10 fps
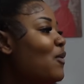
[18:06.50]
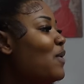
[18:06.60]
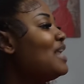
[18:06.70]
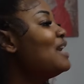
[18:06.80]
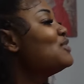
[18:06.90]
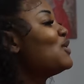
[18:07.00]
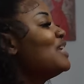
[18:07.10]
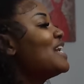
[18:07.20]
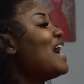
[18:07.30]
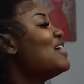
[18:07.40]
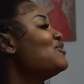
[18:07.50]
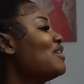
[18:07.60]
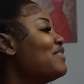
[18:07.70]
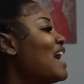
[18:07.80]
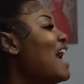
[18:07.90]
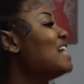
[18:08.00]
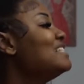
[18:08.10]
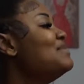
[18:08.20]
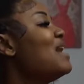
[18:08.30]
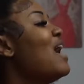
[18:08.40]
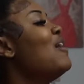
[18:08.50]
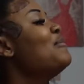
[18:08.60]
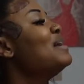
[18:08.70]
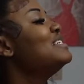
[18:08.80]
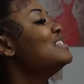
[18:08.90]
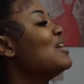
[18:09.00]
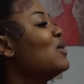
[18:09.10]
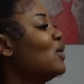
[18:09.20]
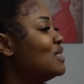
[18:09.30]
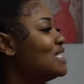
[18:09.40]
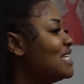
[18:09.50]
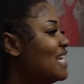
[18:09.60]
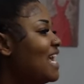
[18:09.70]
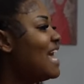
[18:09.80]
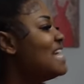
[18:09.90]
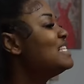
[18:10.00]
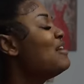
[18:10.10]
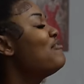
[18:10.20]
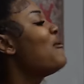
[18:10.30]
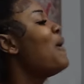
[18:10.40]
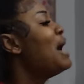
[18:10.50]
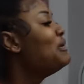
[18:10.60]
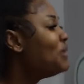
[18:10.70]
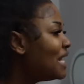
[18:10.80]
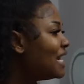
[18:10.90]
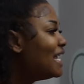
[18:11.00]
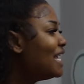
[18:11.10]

when I saw the guy in traffic, I asked him that how much is the hose, and he said four hundred.